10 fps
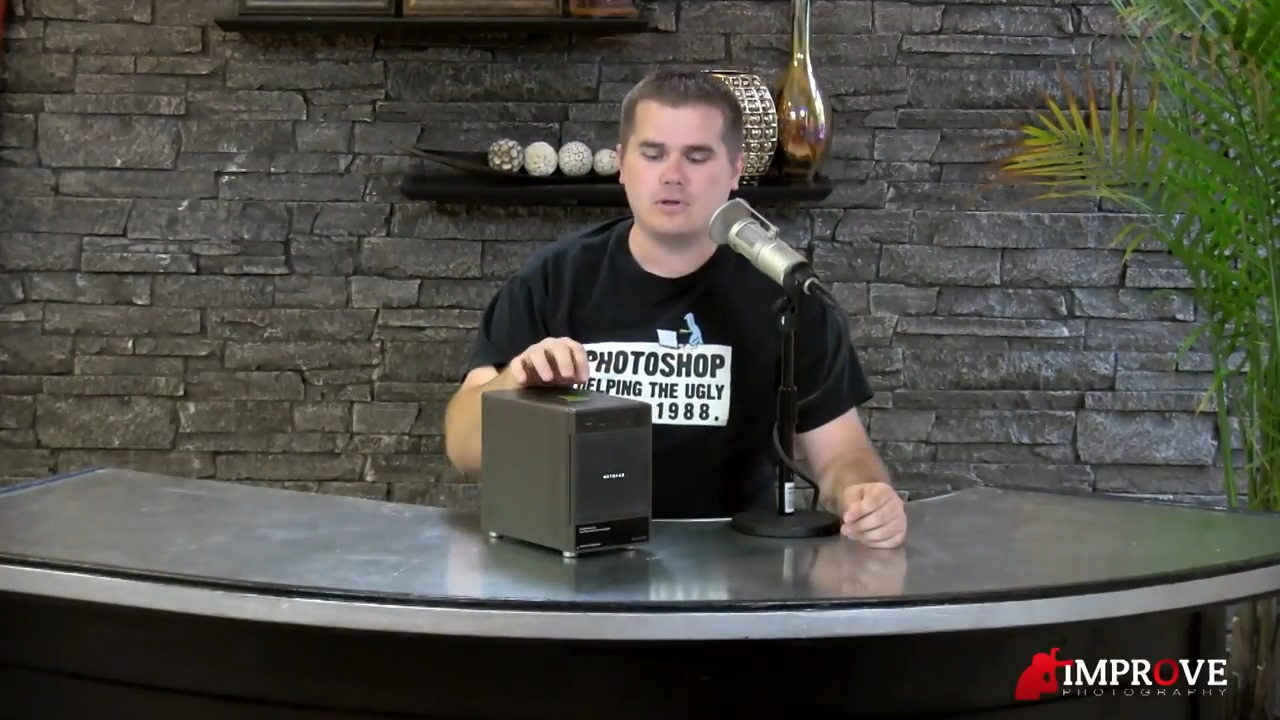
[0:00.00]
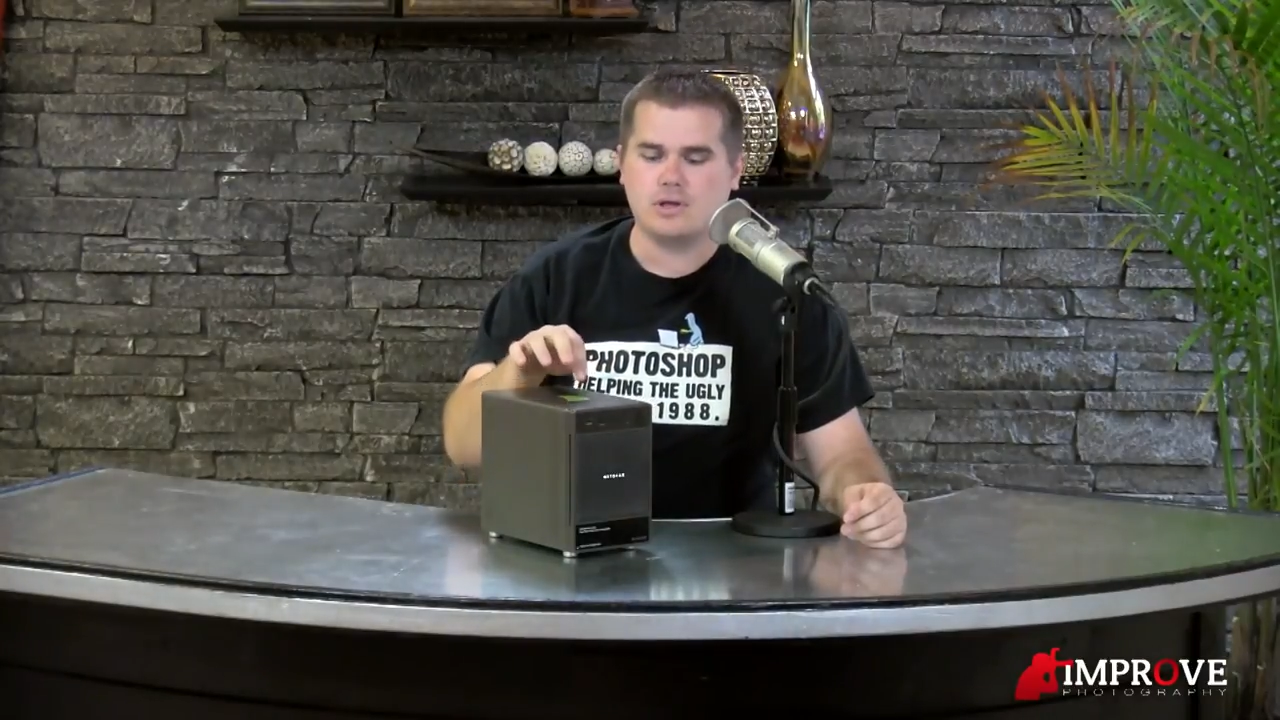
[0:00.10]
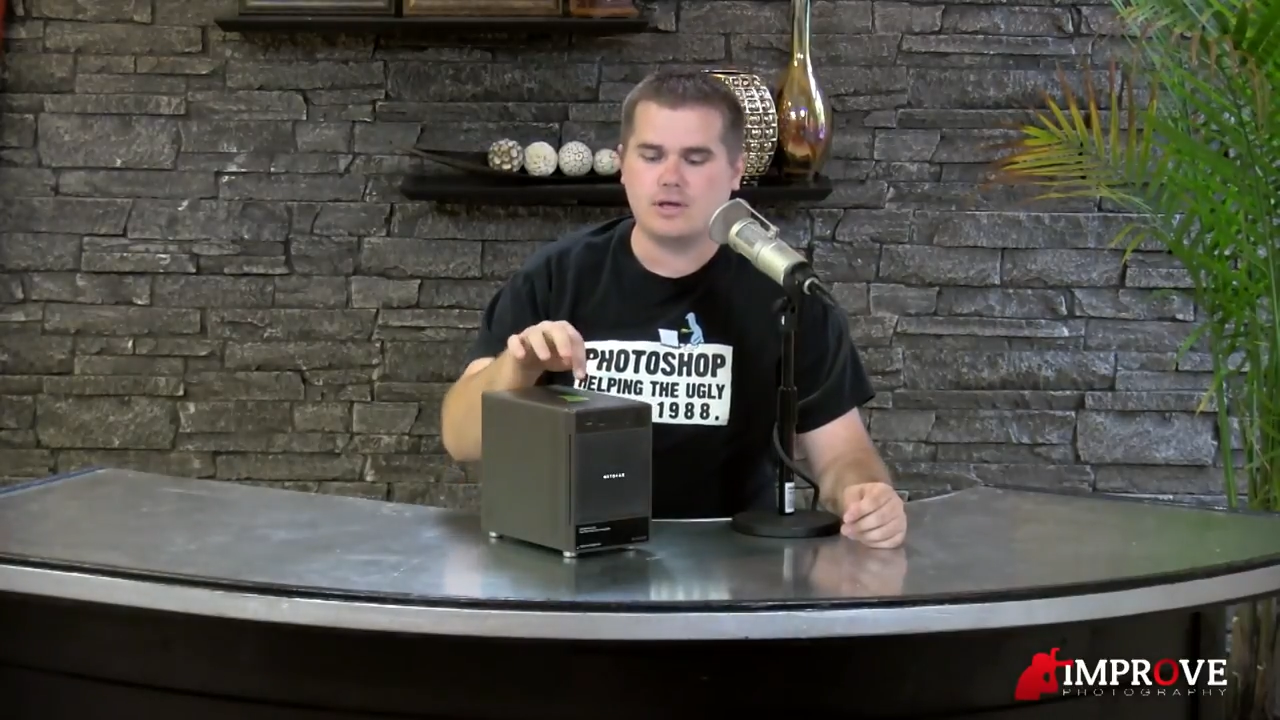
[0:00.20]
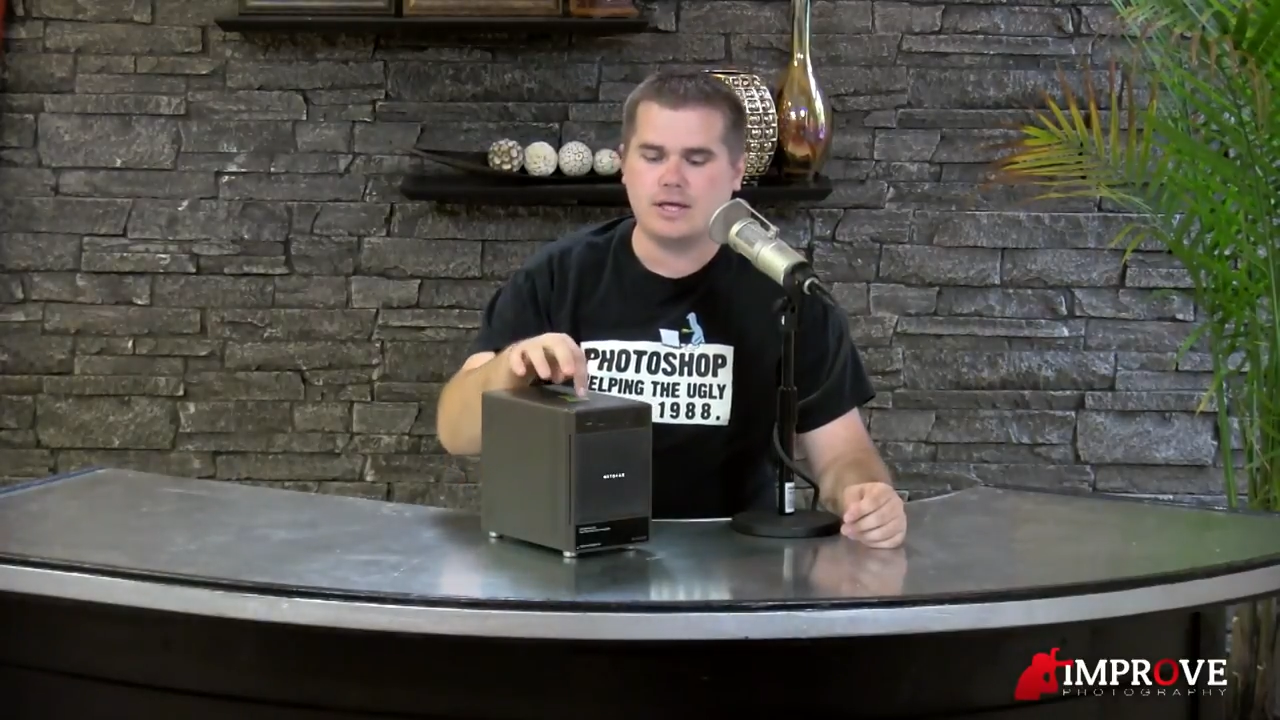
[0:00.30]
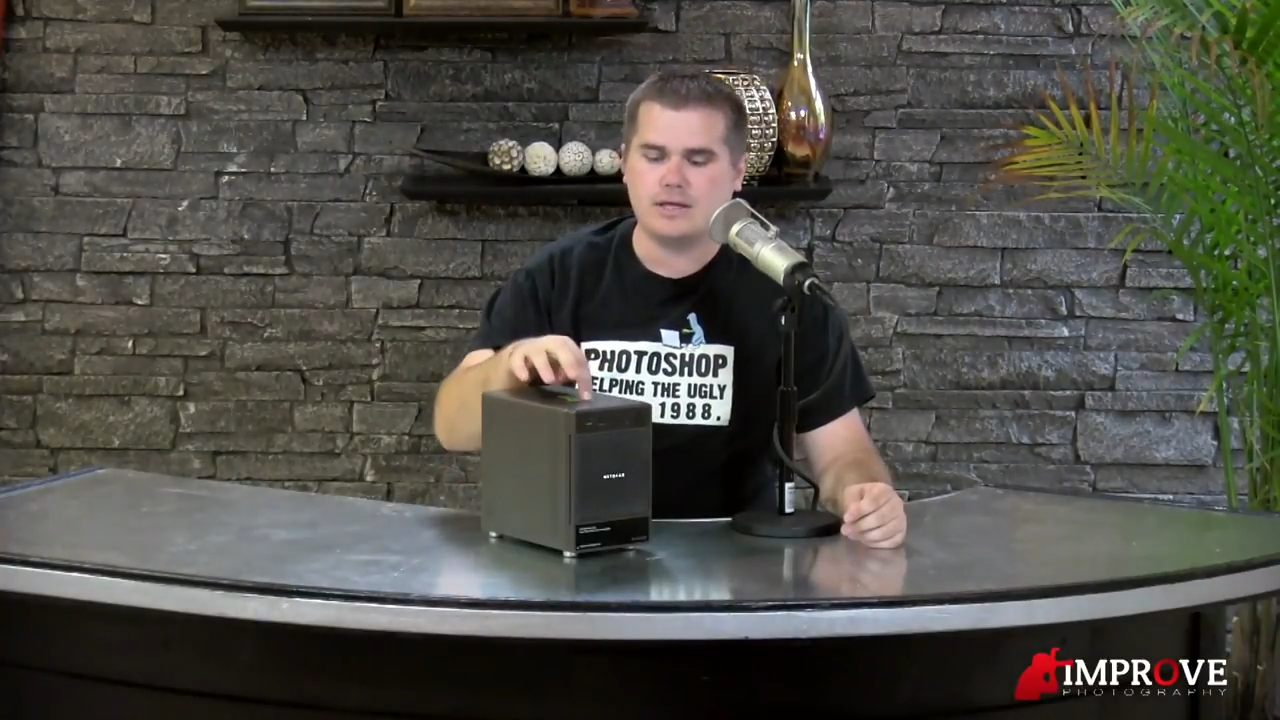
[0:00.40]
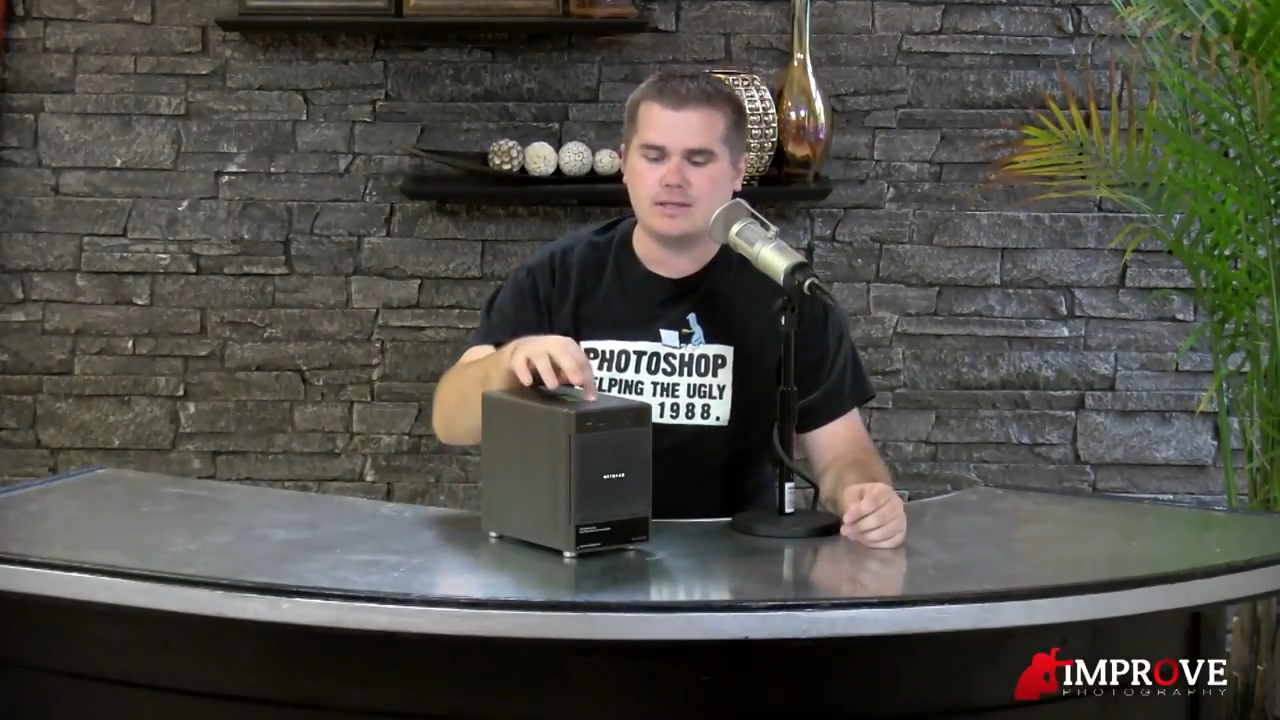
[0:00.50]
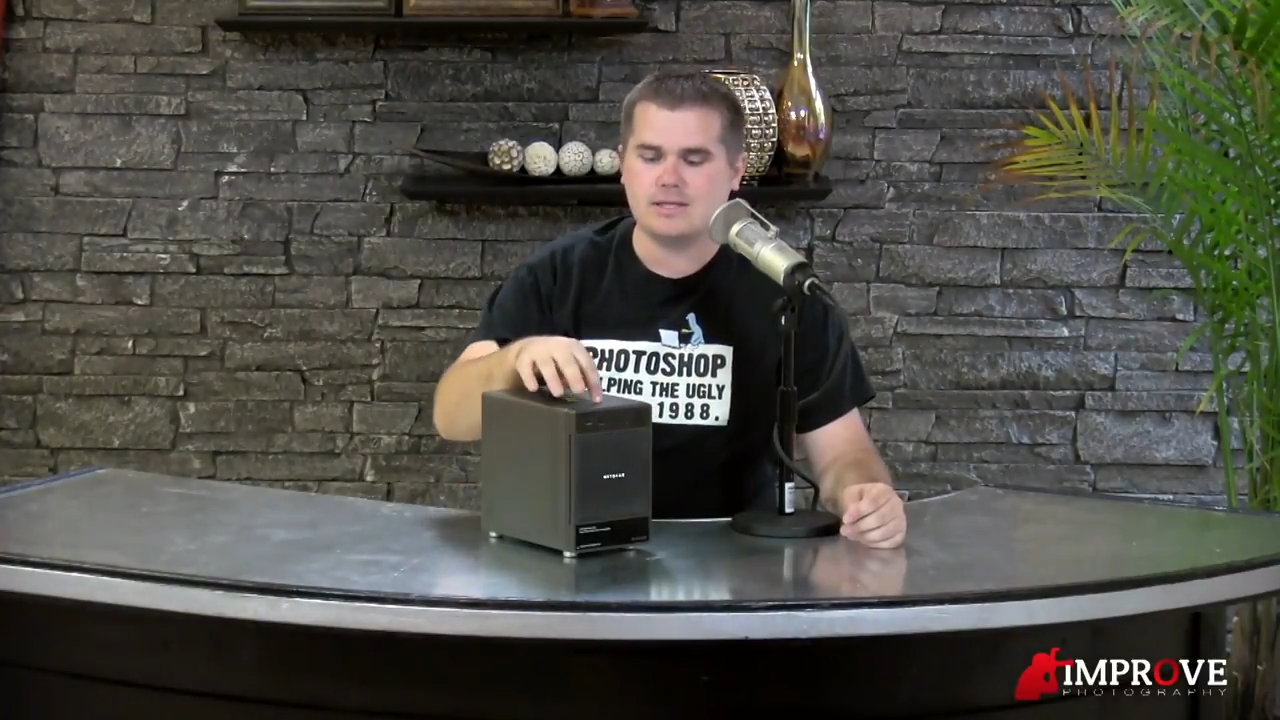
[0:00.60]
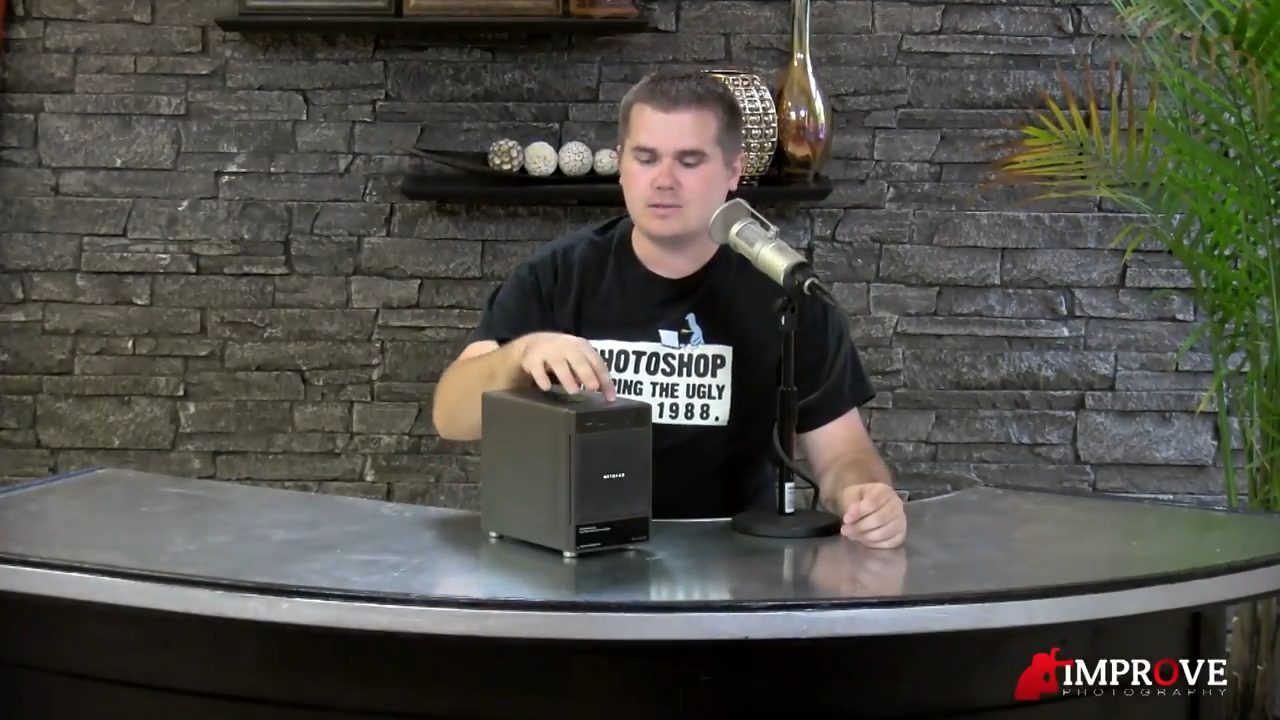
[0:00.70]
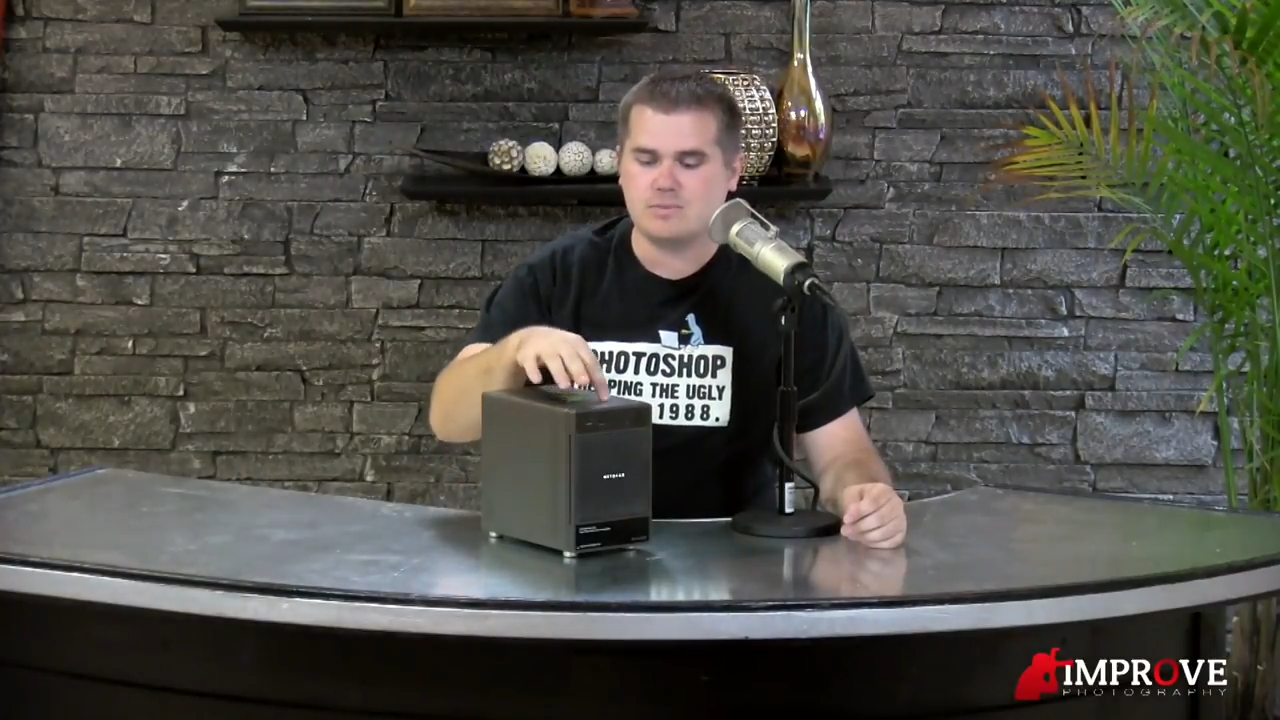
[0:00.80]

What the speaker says: looking at this